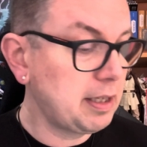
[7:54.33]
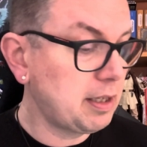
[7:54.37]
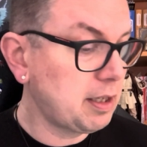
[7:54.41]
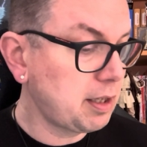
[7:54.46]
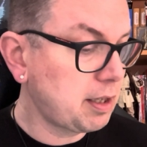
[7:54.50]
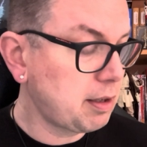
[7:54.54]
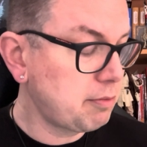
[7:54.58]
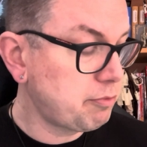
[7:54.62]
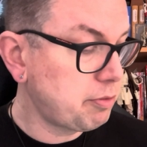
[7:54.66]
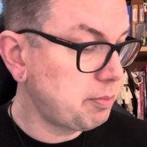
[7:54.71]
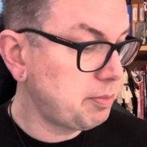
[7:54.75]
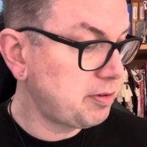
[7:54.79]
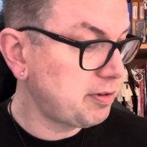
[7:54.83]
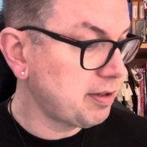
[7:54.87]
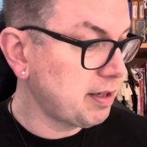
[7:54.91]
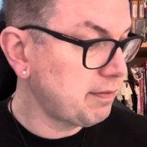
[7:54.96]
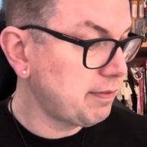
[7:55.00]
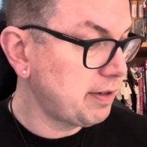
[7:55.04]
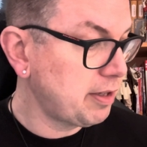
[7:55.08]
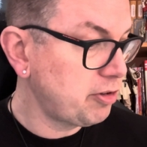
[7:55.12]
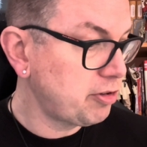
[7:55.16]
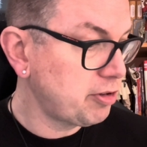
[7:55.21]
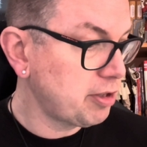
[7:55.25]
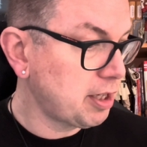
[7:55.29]
I come from a
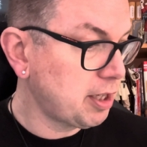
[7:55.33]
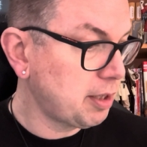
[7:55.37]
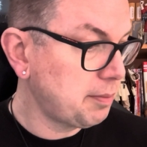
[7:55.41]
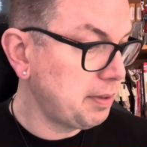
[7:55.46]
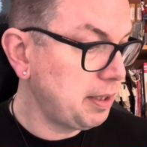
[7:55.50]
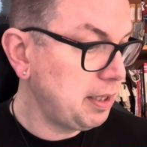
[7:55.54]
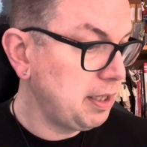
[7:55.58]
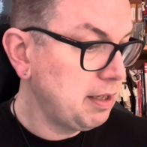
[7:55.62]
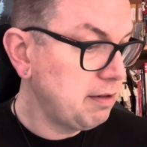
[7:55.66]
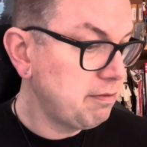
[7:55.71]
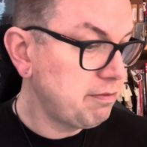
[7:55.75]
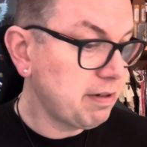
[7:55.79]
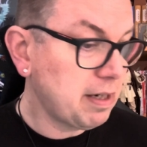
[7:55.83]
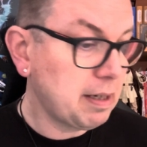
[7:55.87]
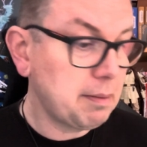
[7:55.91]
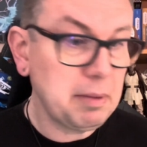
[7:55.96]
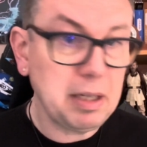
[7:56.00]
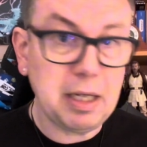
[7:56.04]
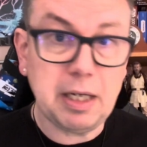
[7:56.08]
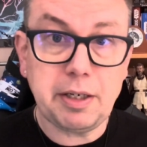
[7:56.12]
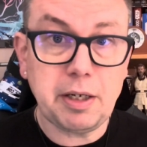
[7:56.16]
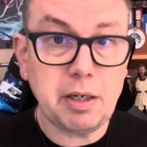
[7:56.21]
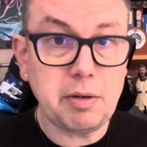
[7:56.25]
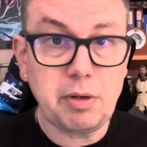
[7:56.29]
Salvation Army
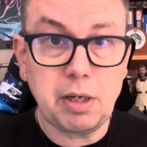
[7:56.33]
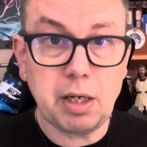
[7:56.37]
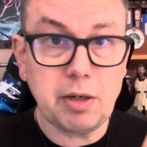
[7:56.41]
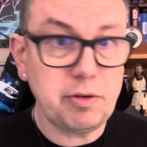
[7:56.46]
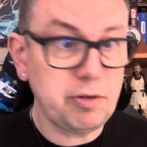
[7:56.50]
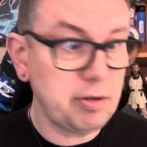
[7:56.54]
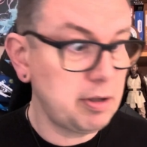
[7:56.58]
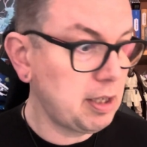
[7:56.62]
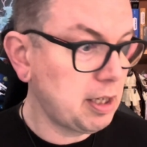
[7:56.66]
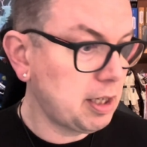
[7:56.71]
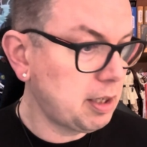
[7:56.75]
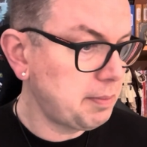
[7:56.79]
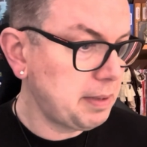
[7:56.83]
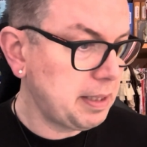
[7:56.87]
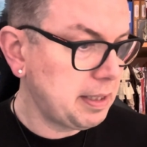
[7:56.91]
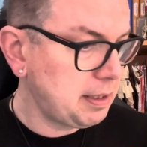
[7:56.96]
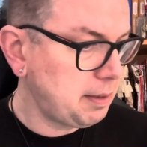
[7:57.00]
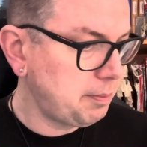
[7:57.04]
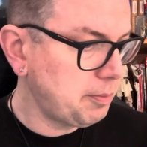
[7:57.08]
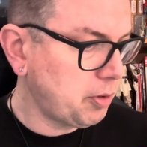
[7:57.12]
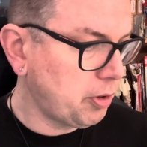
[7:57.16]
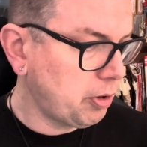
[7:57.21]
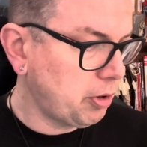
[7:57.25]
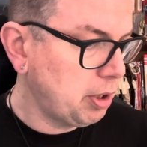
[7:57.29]
family. I don't go to the army
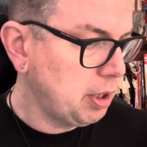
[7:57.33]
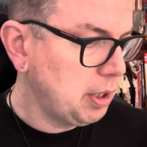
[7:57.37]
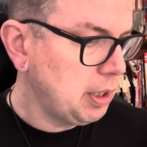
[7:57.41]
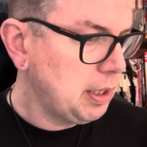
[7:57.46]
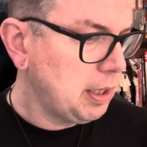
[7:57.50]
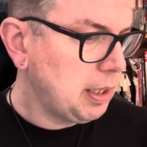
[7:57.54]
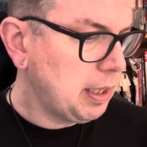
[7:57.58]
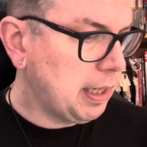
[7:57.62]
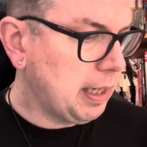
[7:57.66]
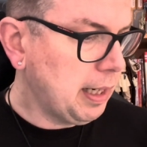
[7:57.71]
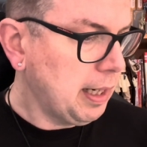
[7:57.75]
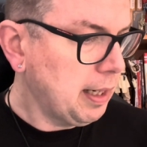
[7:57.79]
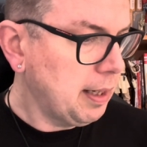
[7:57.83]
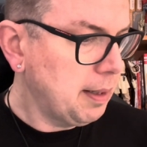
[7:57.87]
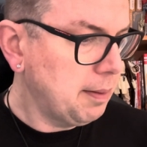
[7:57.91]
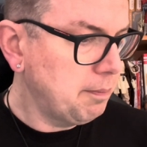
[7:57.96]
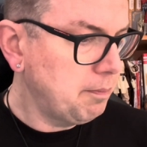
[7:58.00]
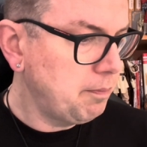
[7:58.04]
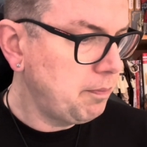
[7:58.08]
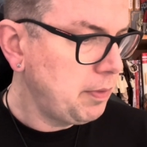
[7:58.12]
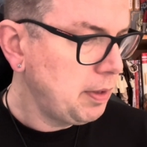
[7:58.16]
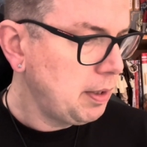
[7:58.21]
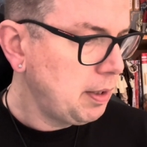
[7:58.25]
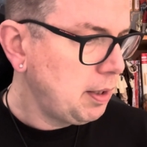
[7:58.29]
anymore,
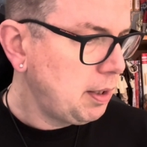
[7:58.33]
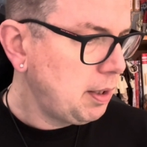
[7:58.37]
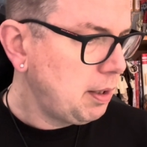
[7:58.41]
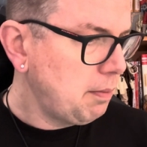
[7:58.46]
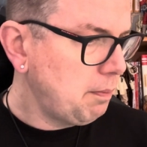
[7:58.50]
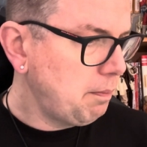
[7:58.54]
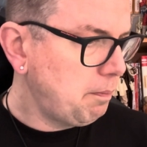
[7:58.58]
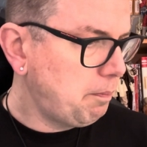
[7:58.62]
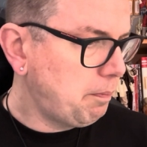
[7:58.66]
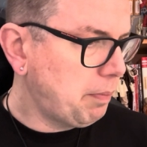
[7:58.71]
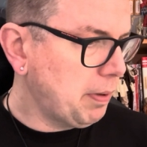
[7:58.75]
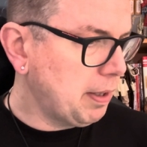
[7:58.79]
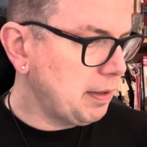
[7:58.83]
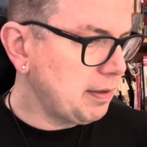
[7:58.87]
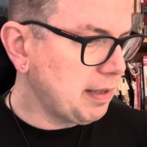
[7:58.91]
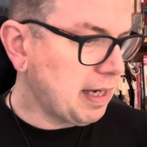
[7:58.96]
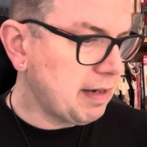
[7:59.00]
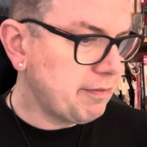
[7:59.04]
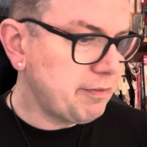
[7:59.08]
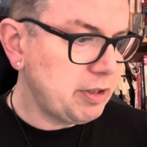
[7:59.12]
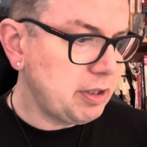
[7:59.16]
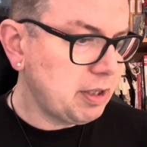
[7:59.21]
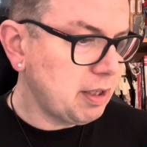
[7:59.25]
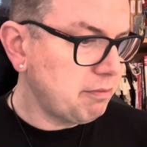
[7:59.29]
but
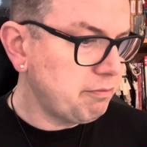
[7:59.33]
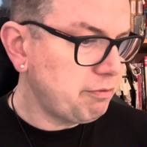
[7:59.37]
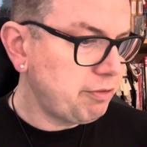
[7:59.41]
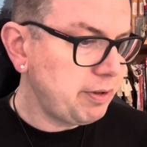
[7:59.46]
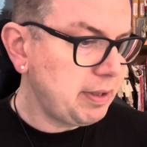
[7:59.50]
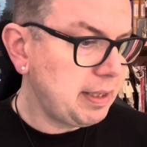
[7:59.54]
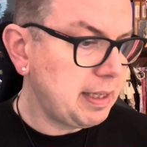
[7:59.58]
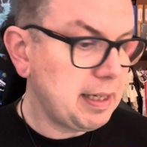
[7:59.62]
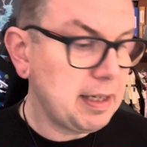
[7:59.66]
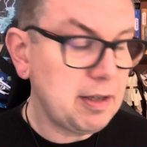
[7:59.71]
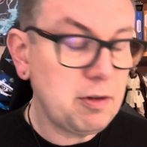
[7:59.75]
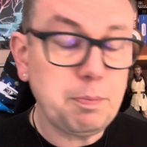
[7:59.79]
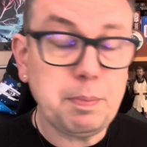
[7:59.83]
haven't done for years.